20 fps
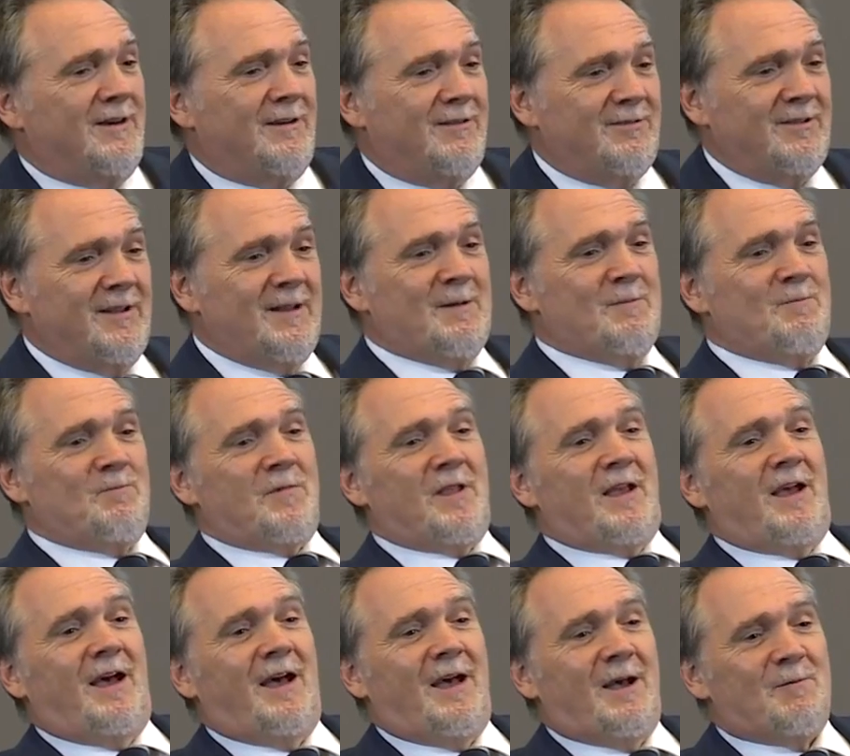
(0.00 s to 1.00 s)
of,
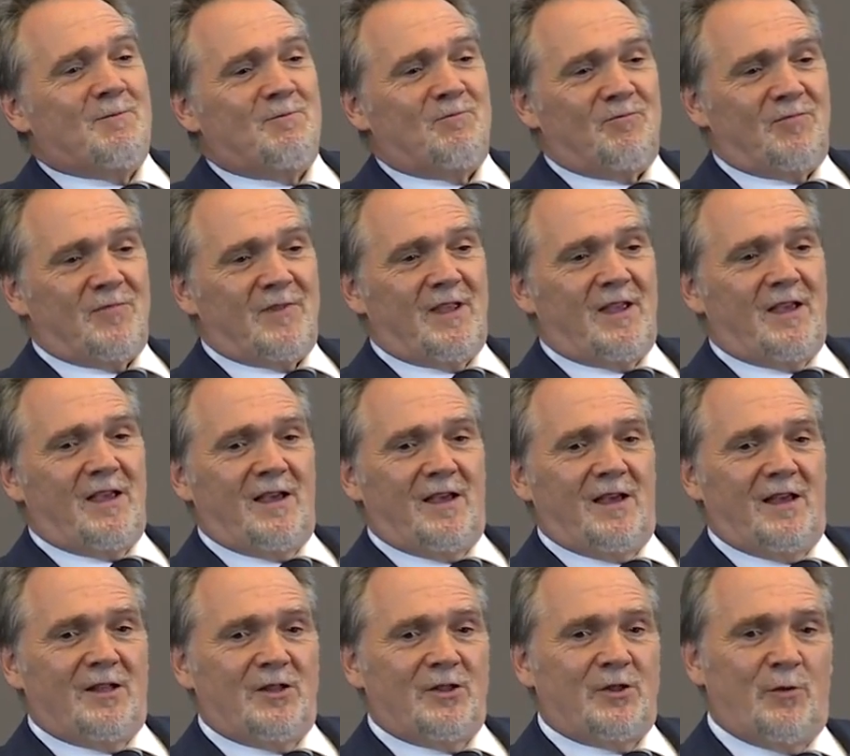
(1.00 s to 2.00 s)

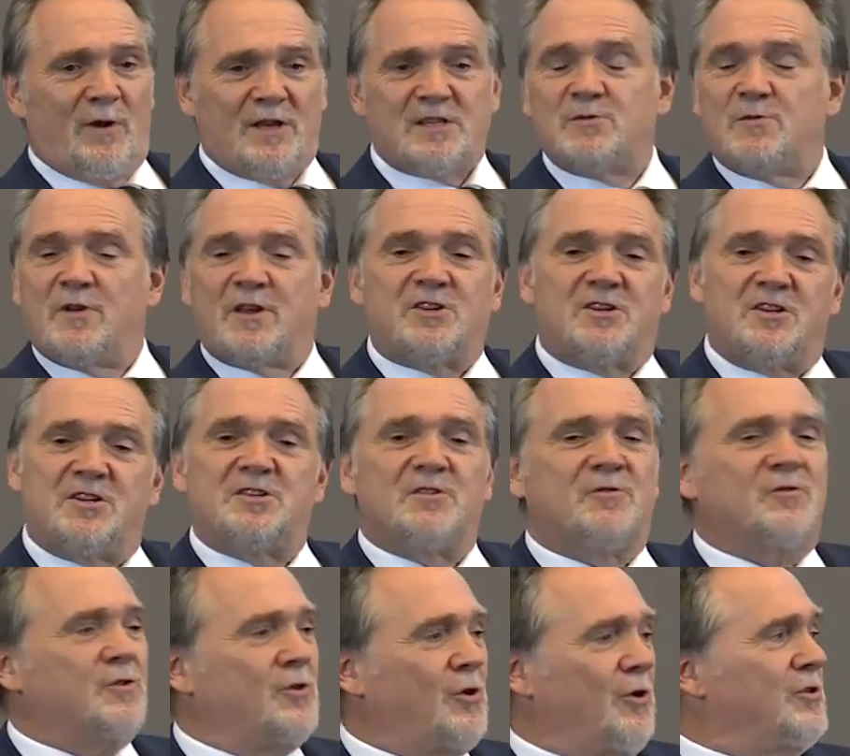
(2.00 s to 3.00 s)
the resurrection is
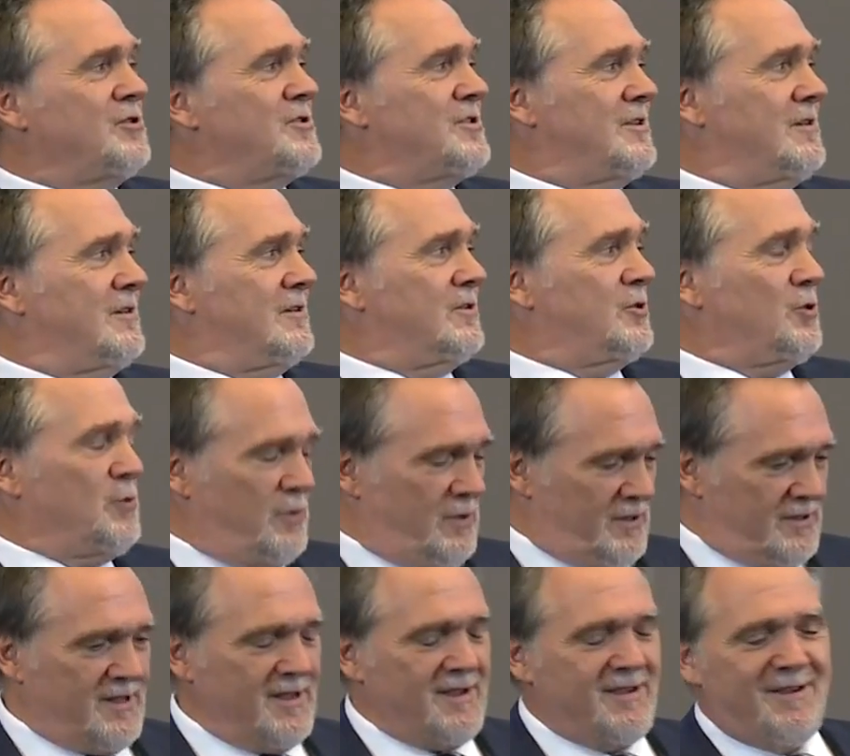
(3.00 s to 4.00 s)
of course, 2
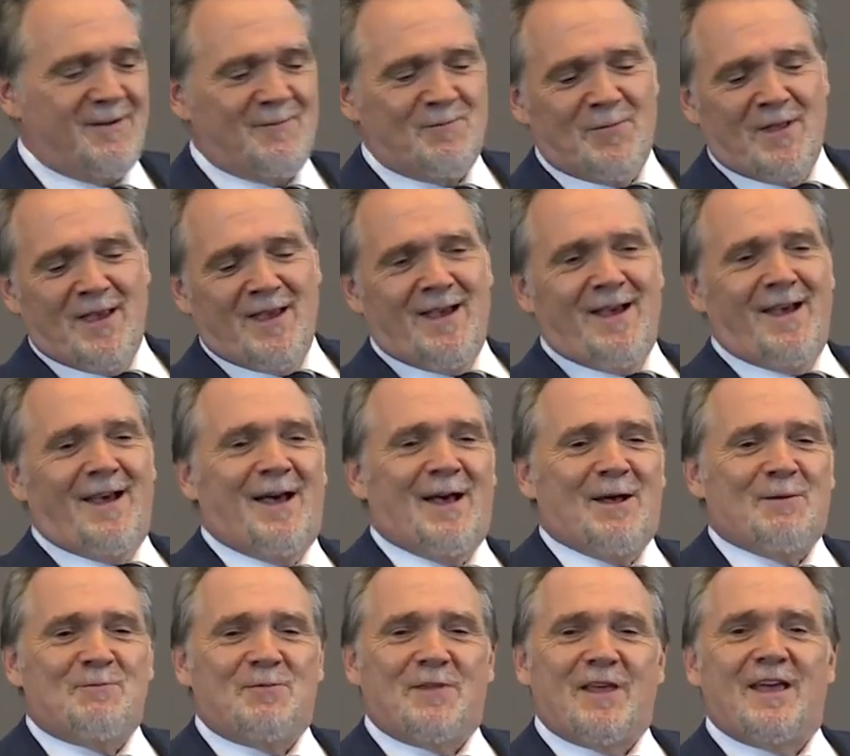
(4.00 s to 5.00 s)
words, thank you.
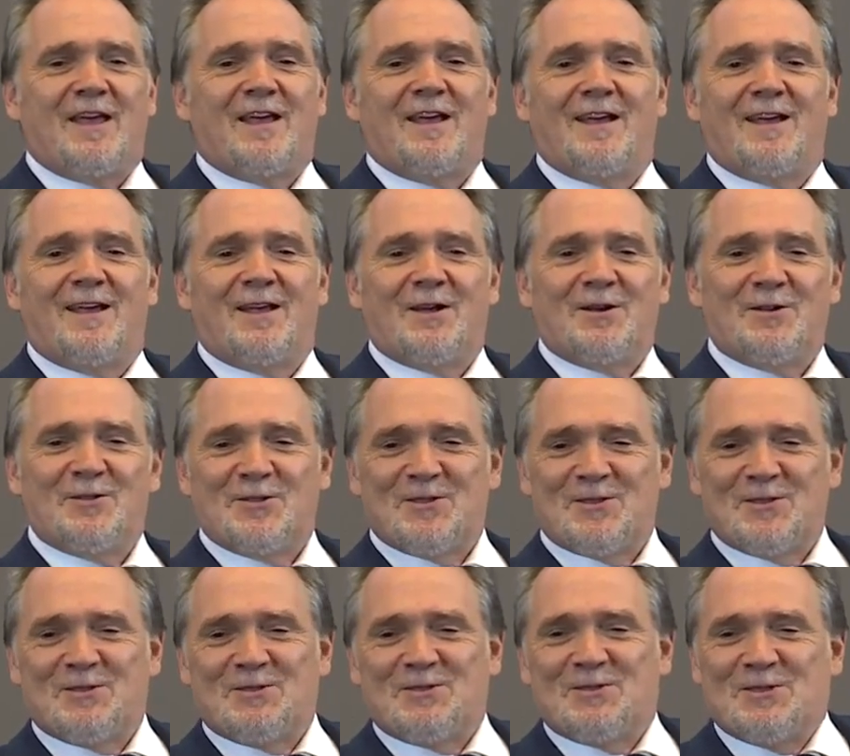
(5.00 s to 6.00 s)

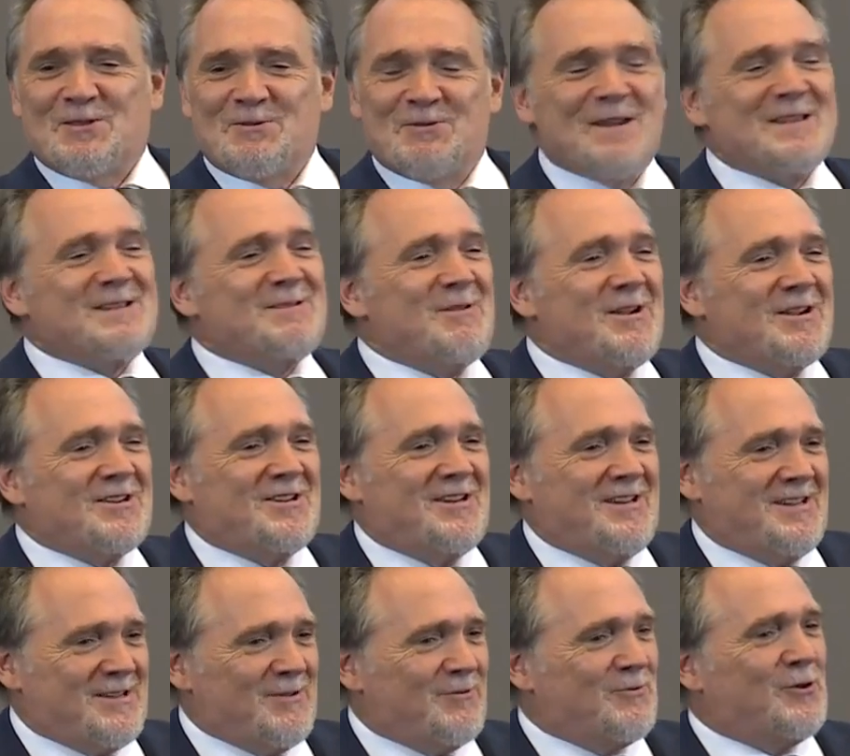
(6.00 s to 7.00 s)
The resurrection
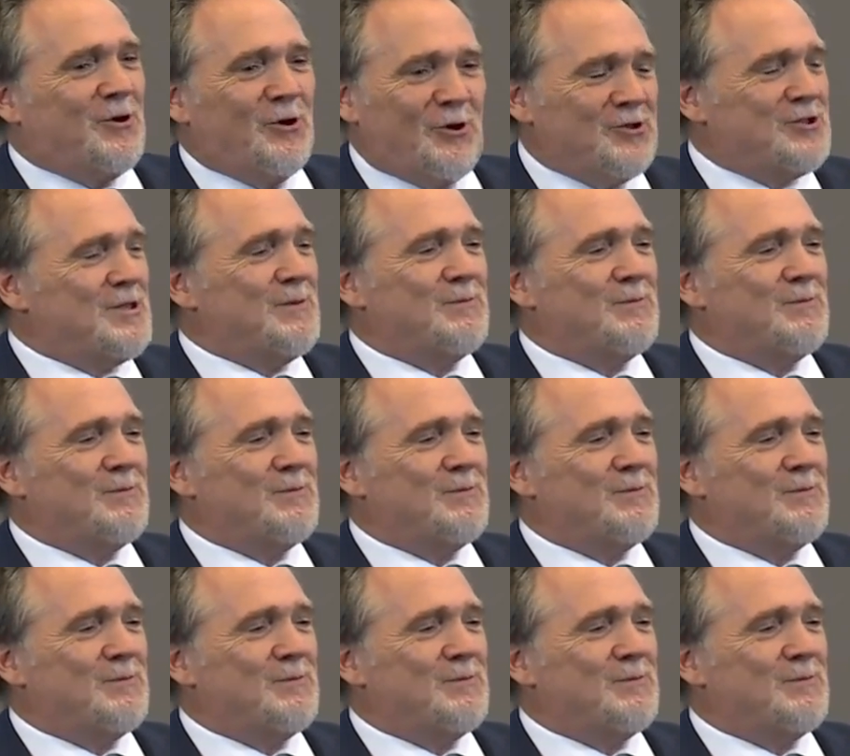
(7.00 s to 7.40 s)
is of course